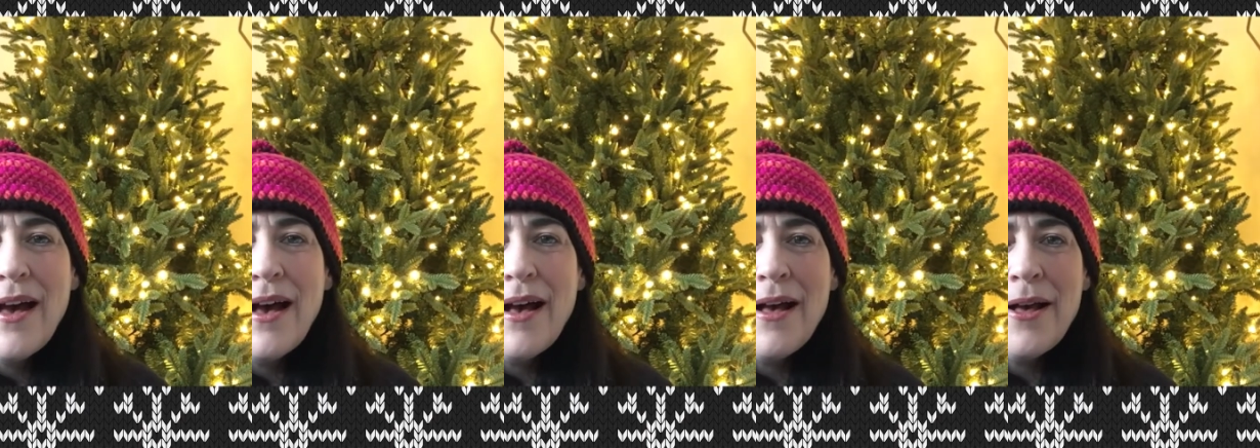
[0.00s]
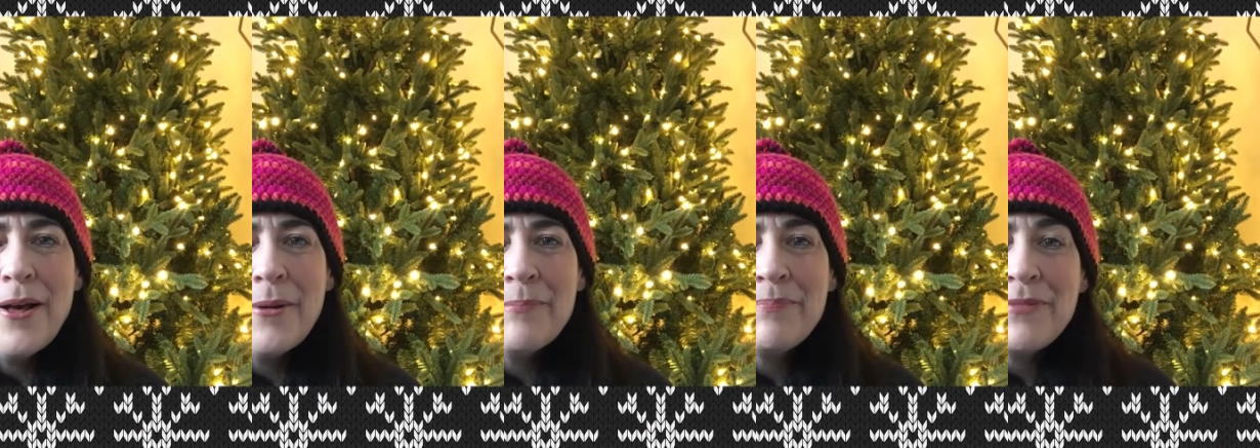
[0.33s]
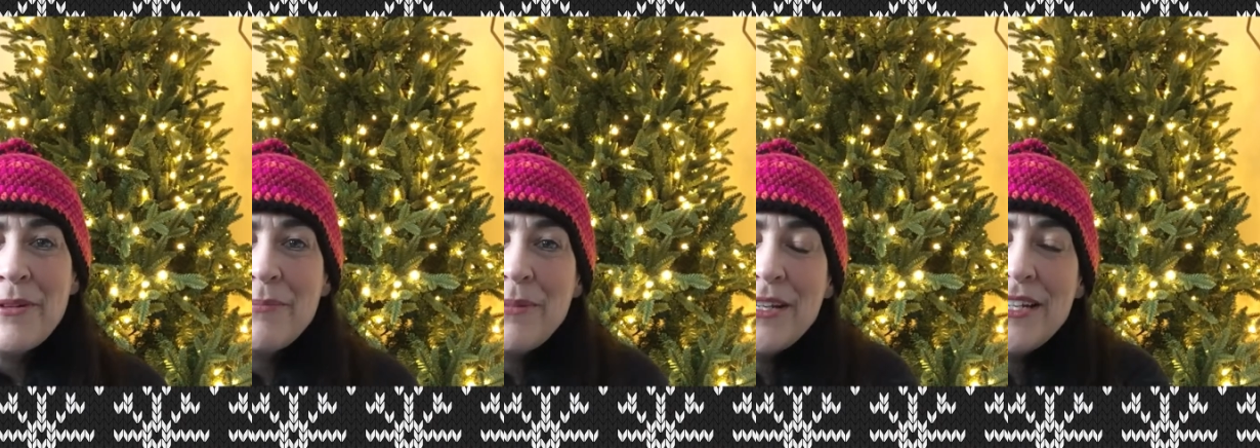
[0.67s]

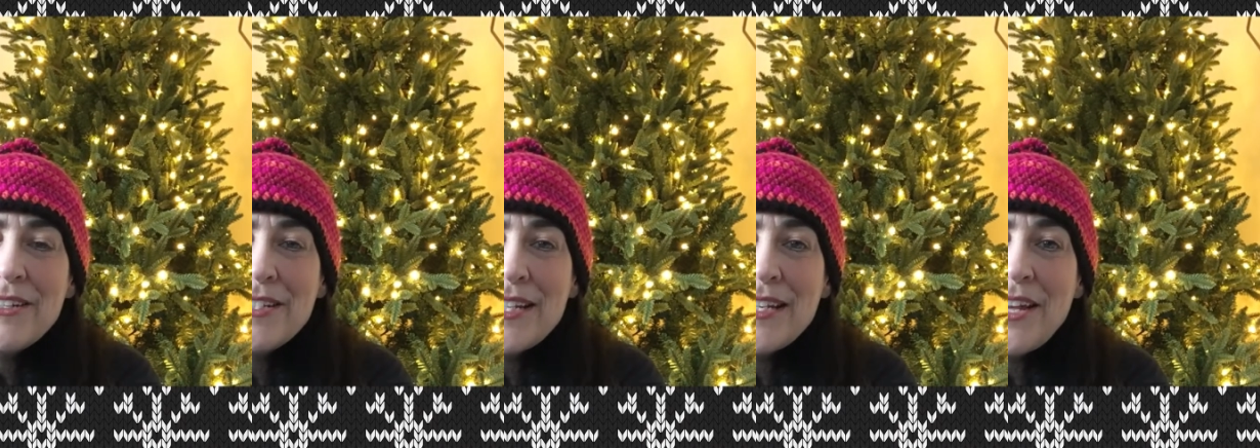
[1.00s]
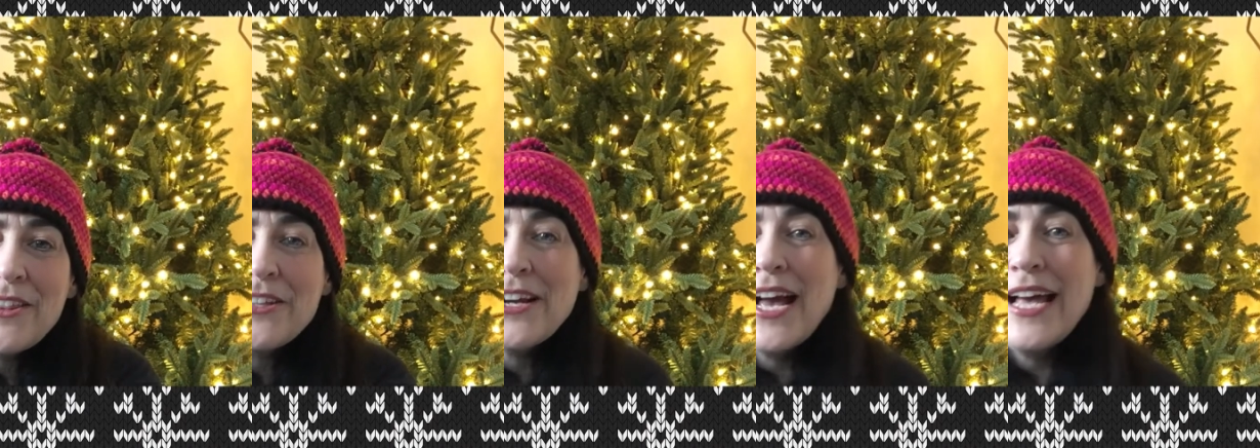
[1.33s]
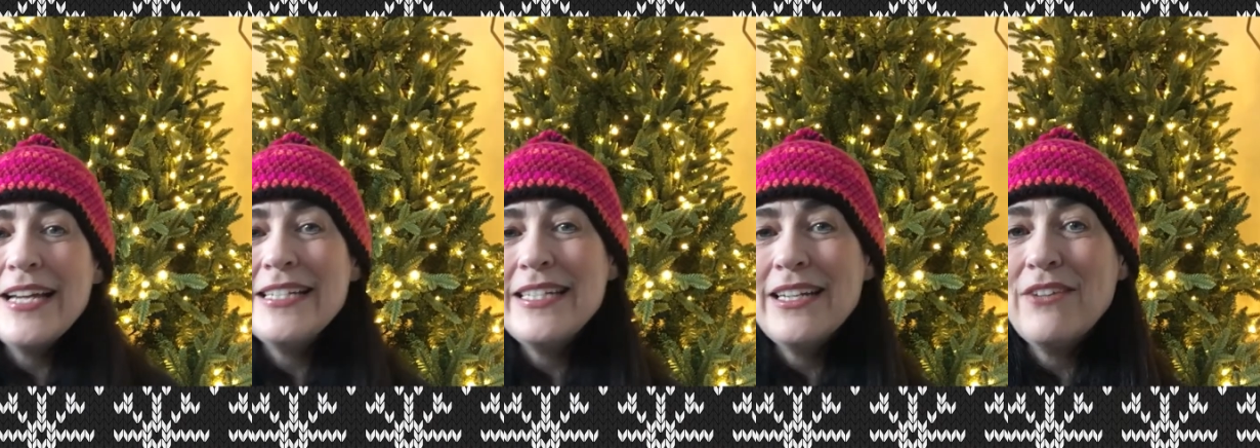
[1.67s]
But here's another
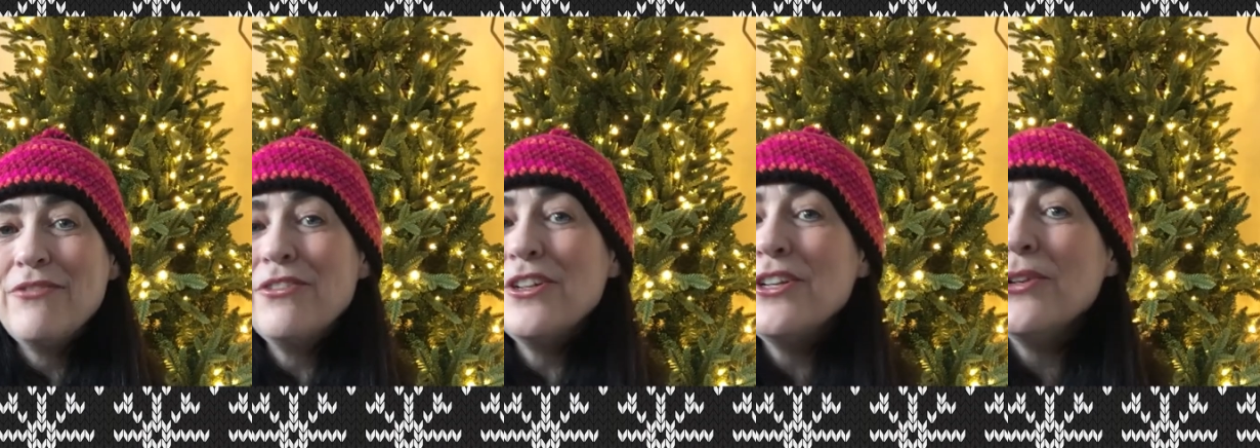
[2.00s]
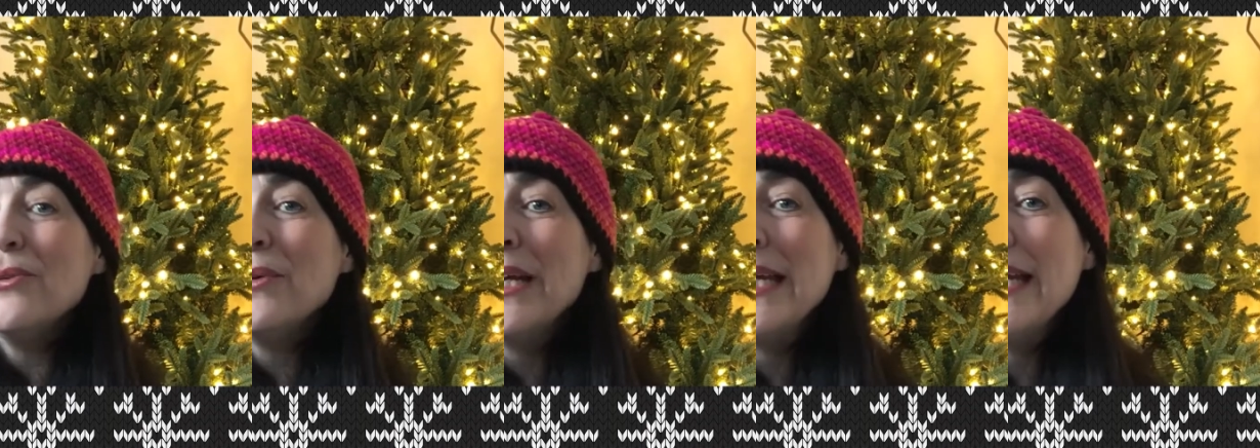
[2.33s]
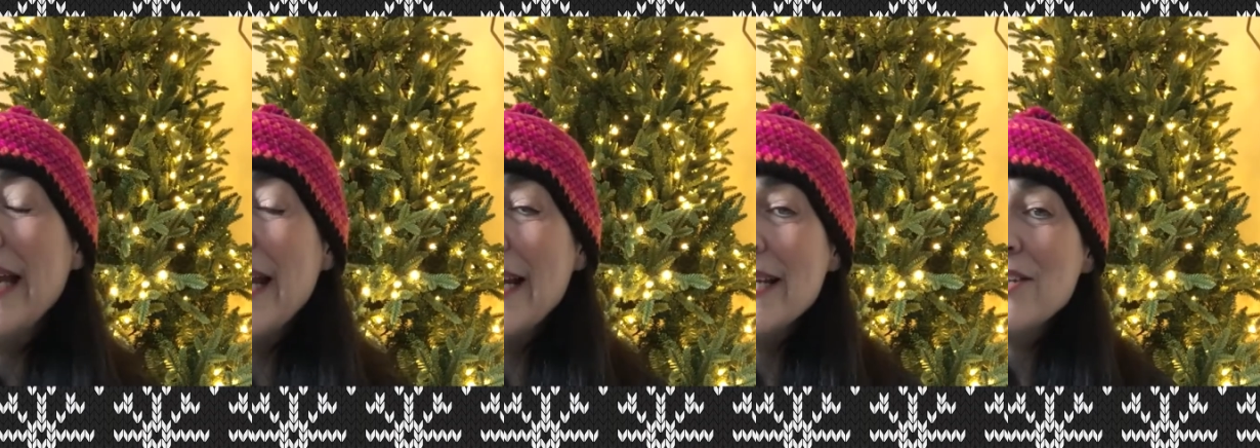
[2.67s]
idea for you in
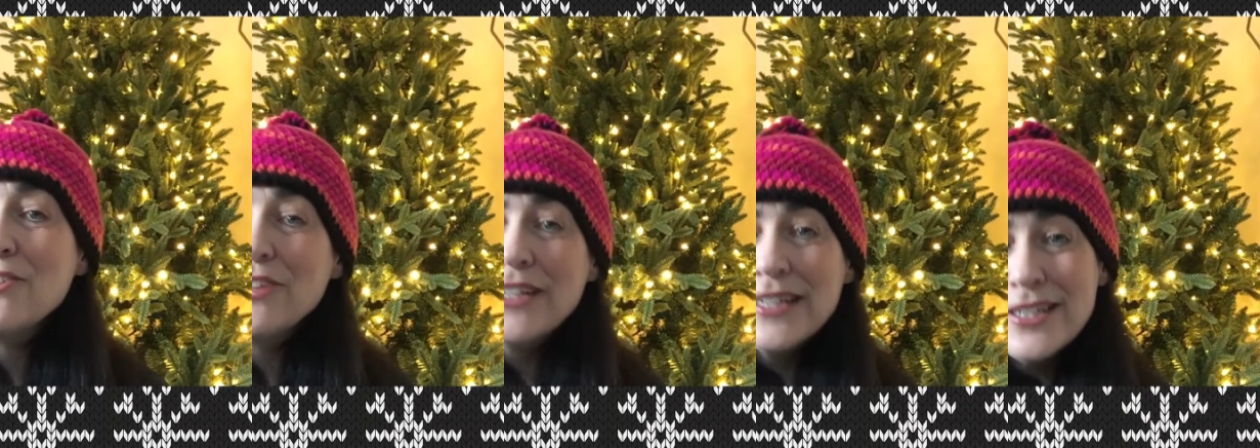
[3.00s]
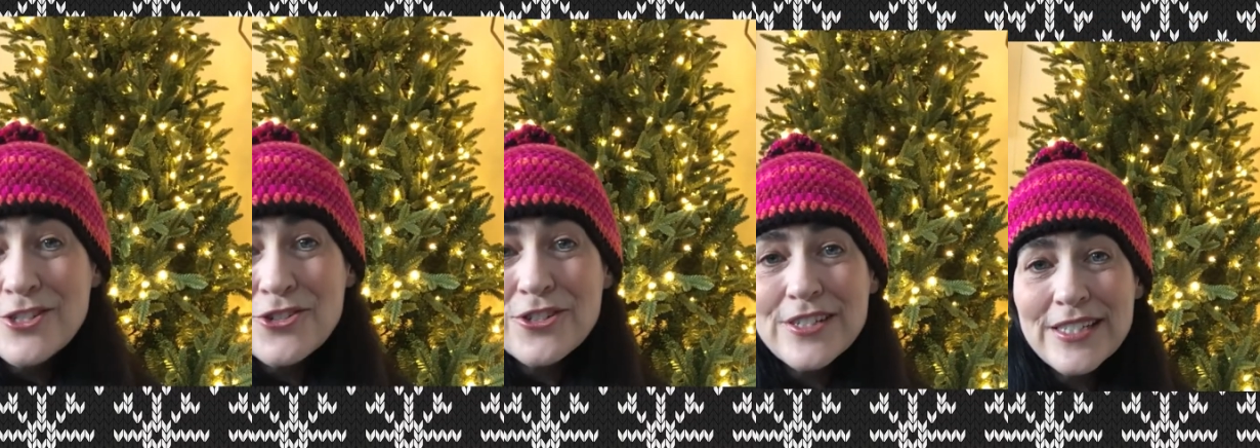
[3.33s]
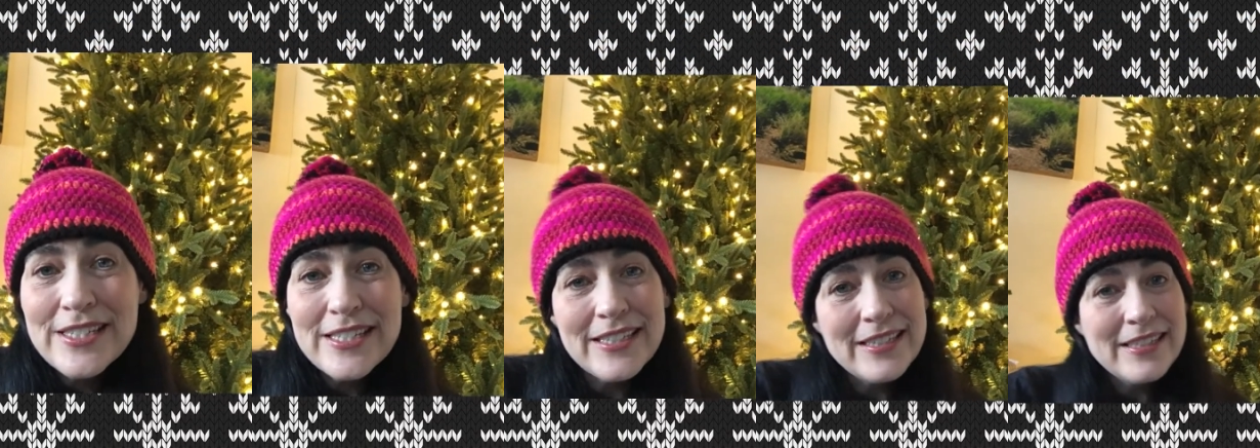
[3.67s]
case you're
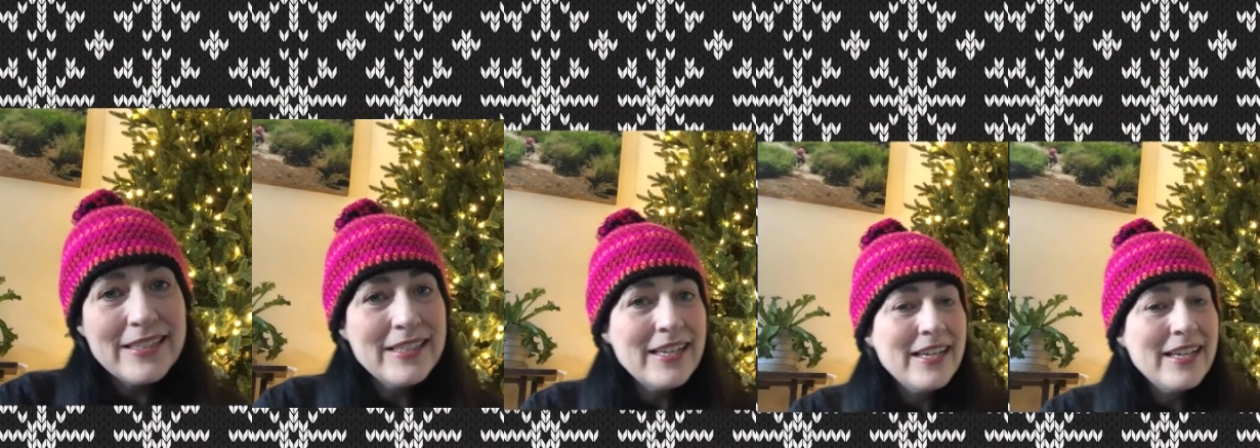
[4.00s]
interested.